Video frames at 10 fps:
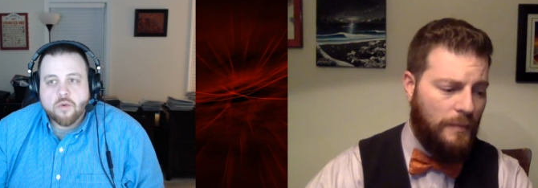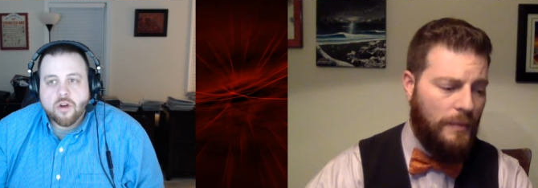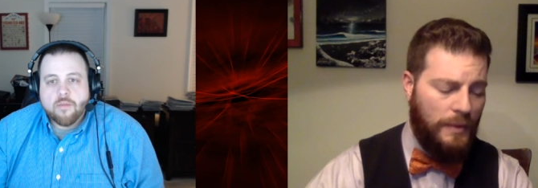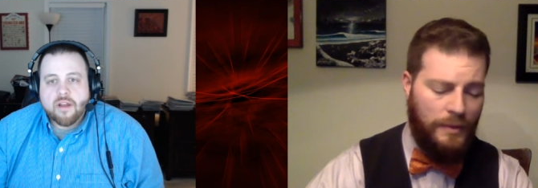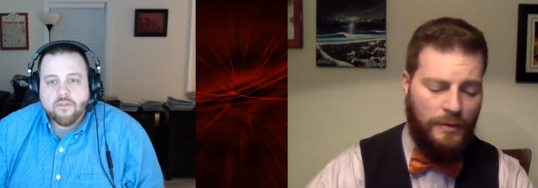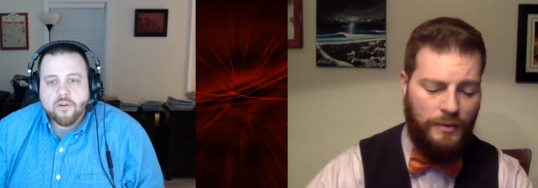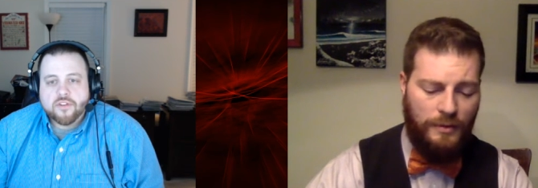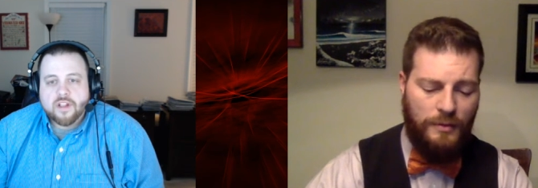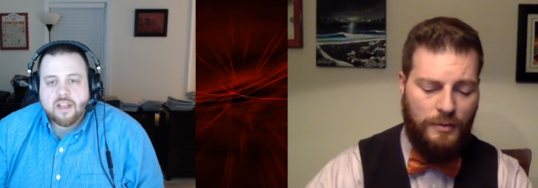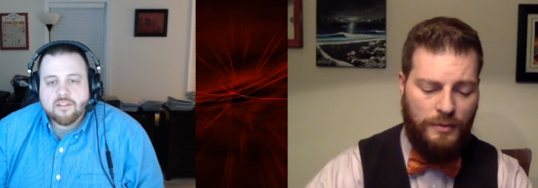Speaker 1: one of my
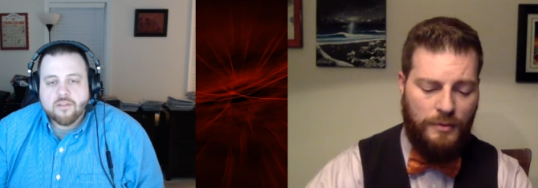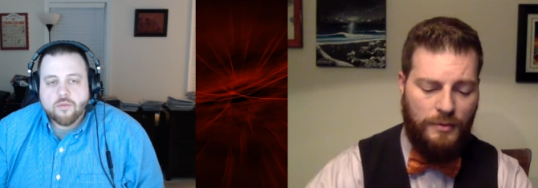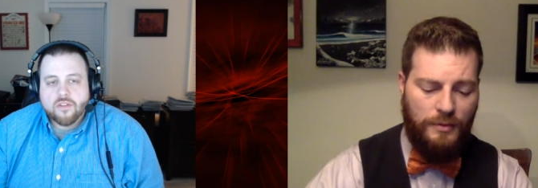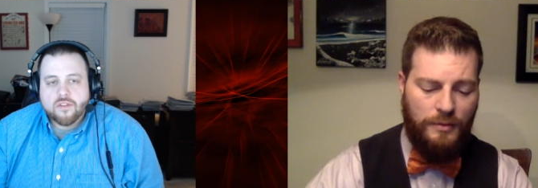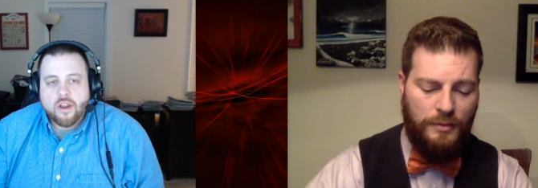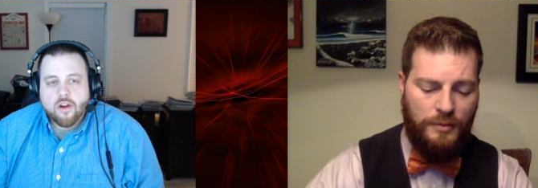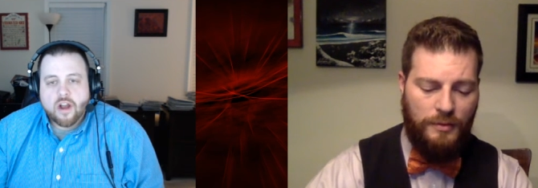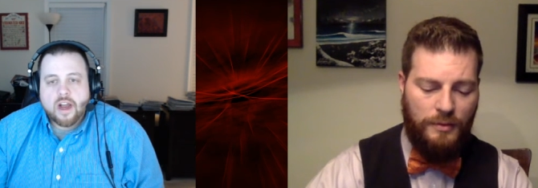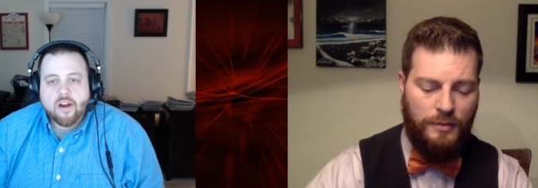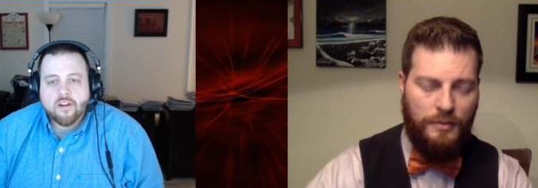first classes was
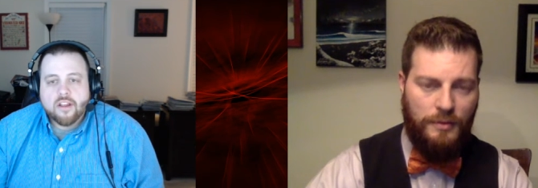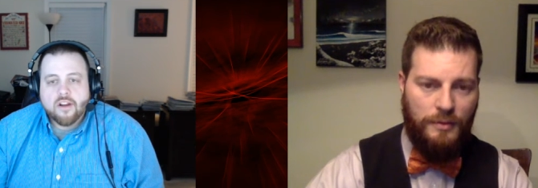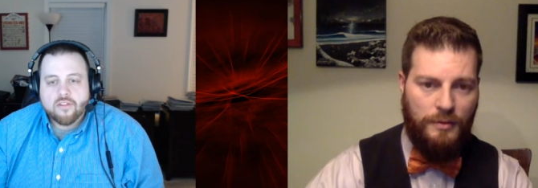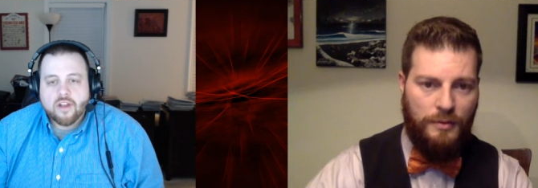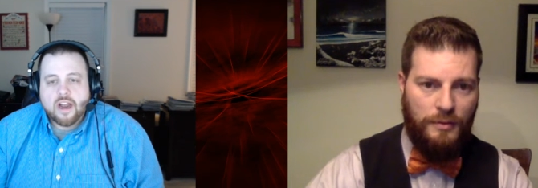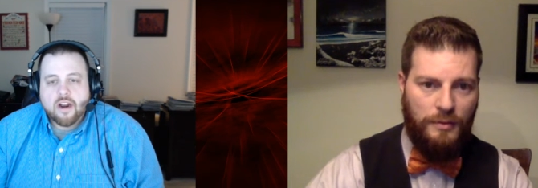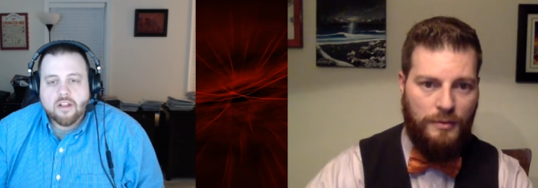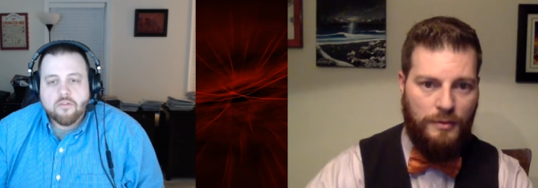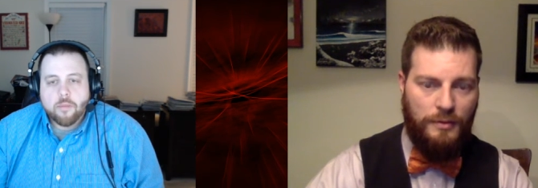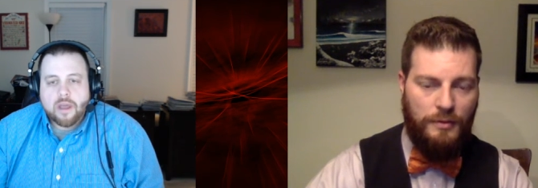here a higher here's a
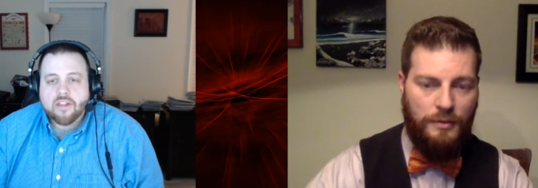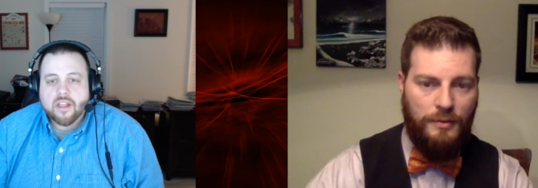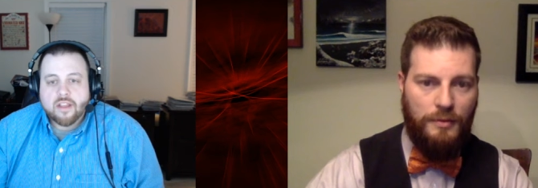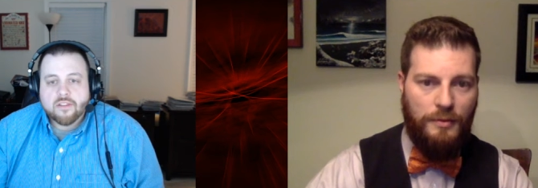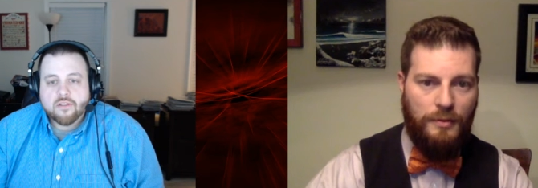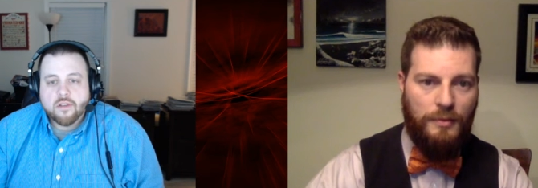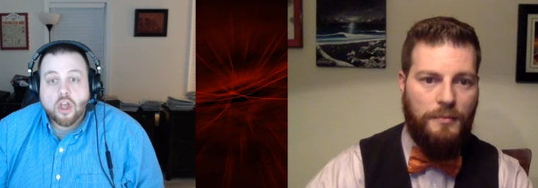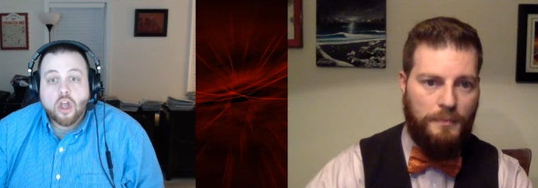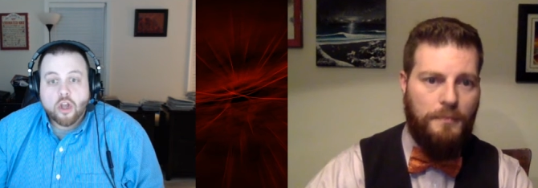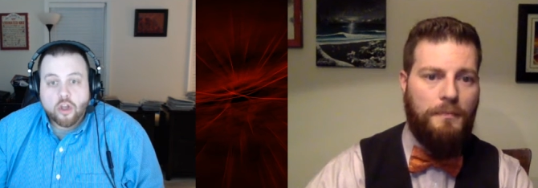higher level math class.
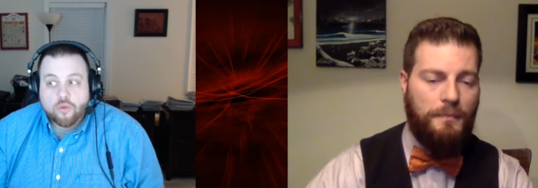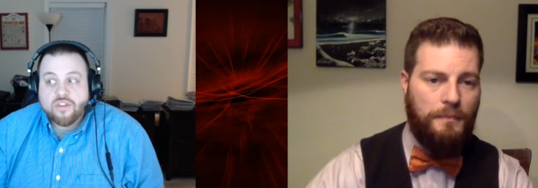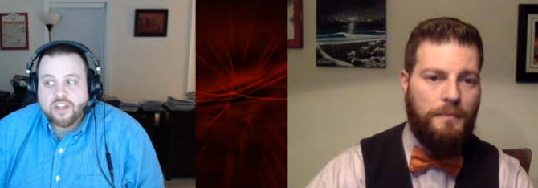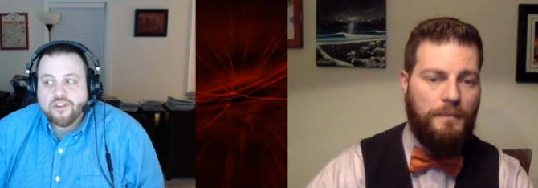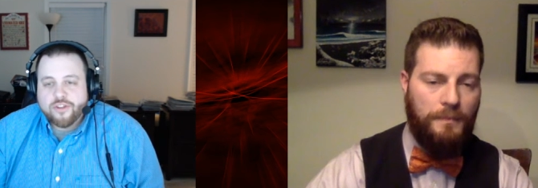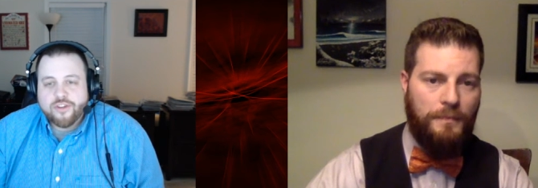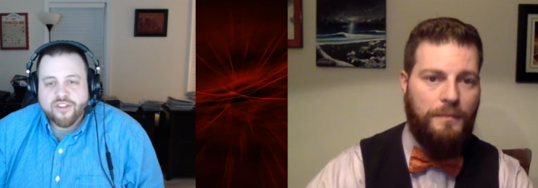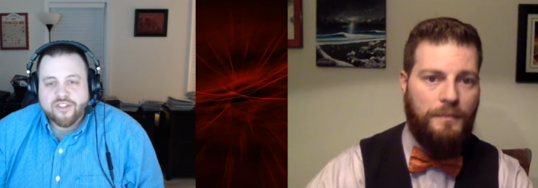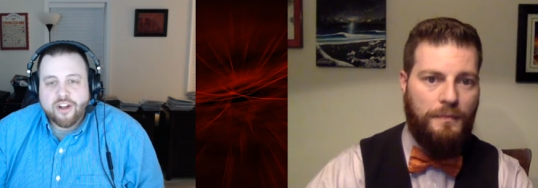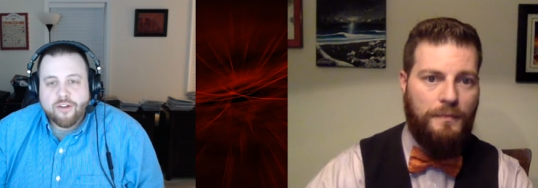Go teach it to
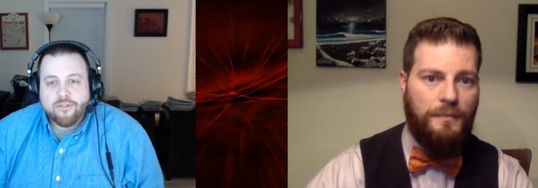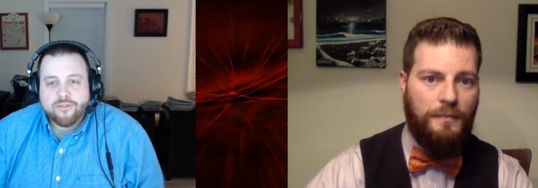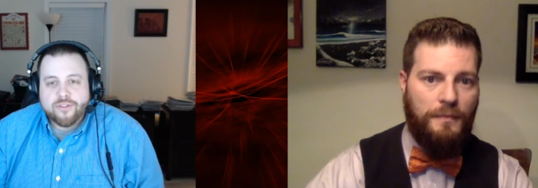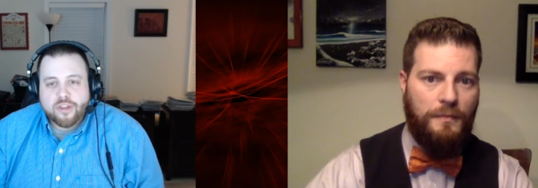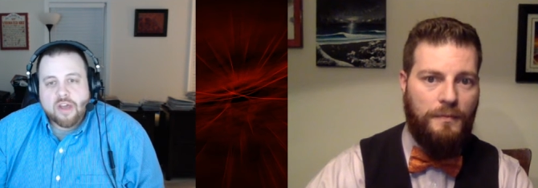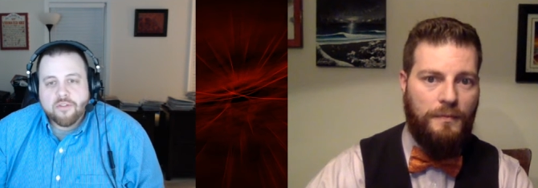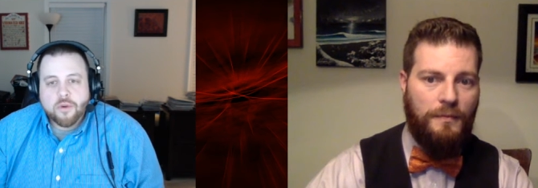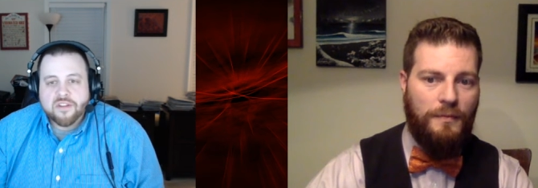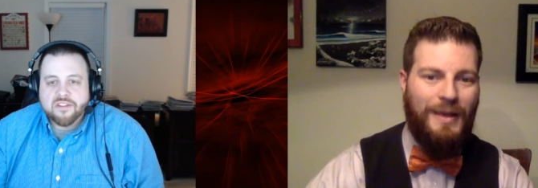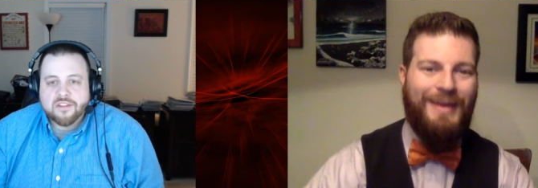yourself. You have
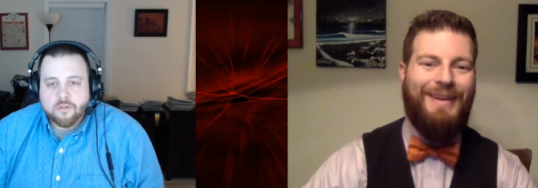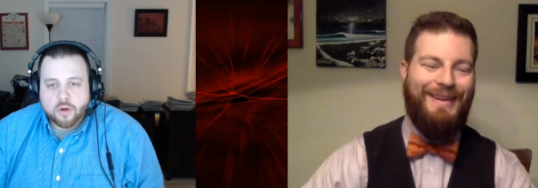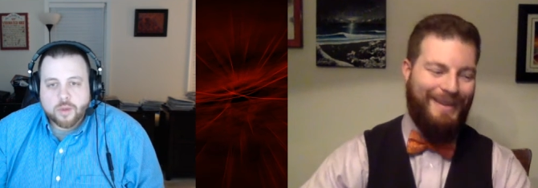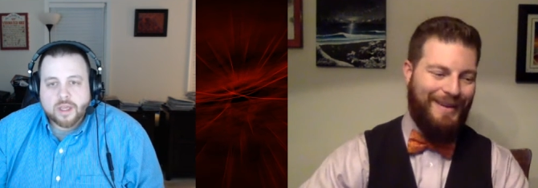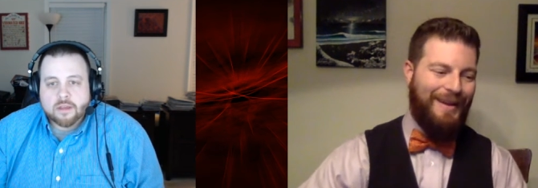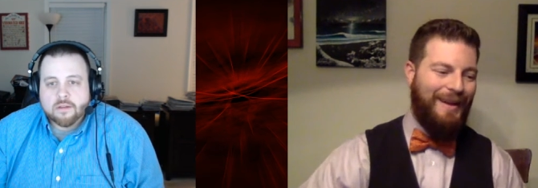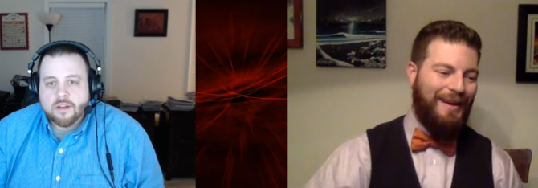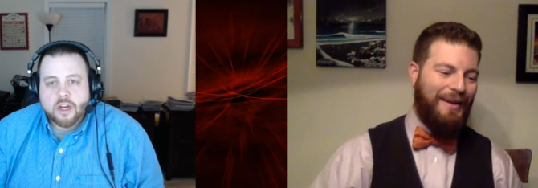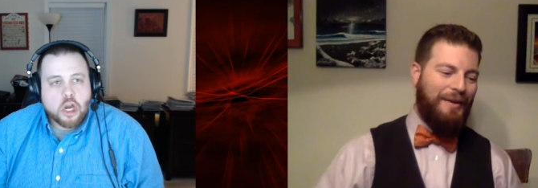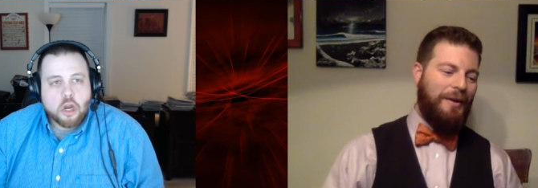quizzes every week.
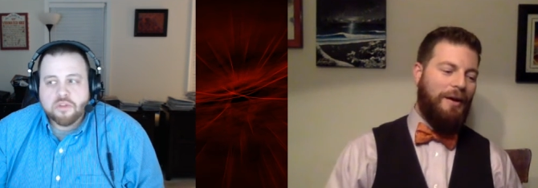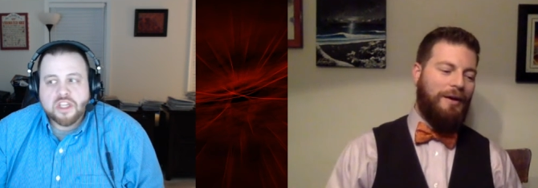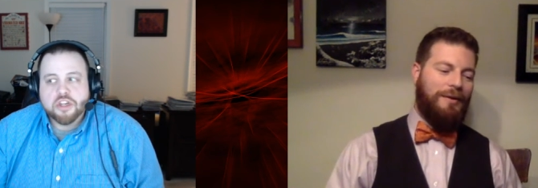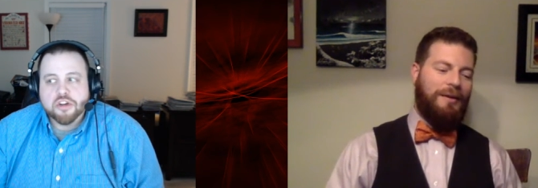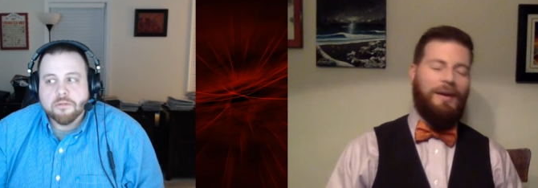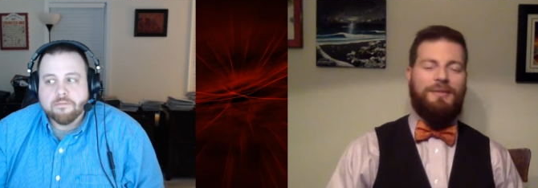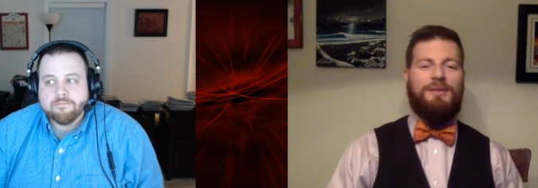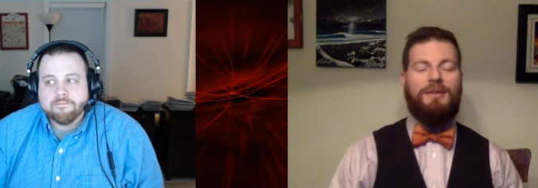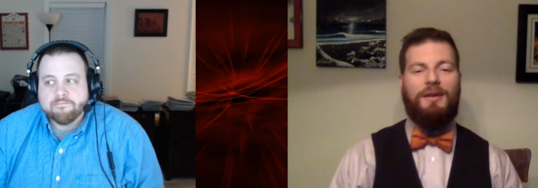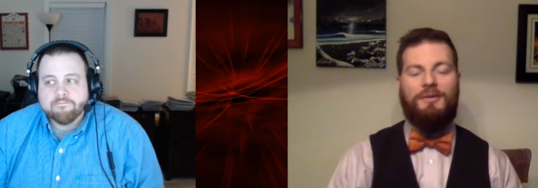No oh,
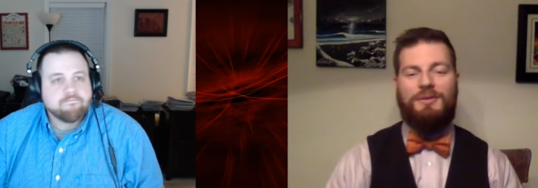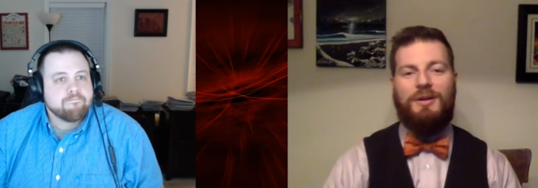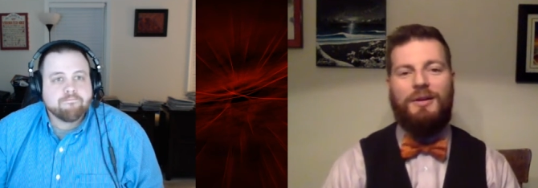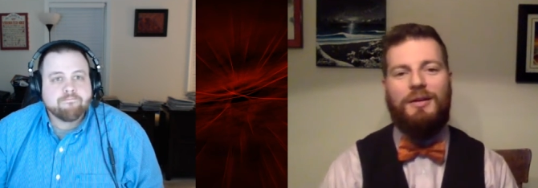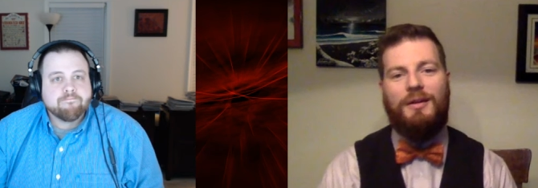That was hard.